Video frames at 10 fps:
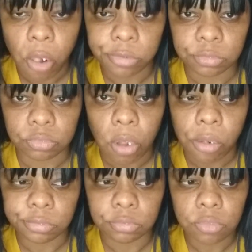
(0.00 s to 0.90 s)
Mm.
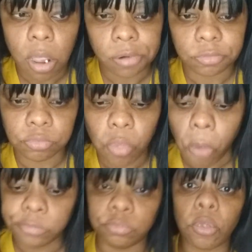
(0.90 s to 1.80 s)

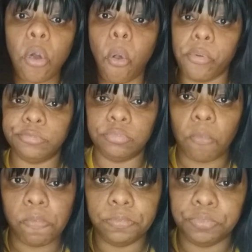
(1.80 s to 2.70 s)
Oh,
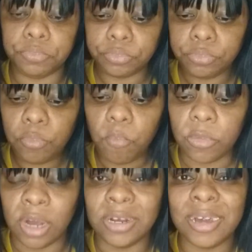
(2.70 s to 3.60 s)

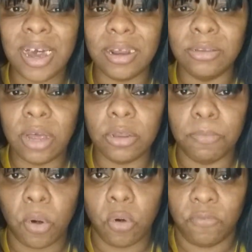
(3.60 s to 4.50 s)
and I got another
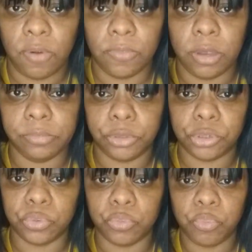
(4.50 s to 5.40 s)
bowl from them
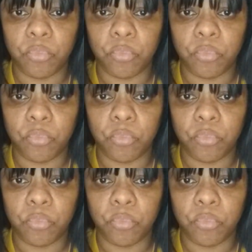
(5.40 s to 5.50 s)
too.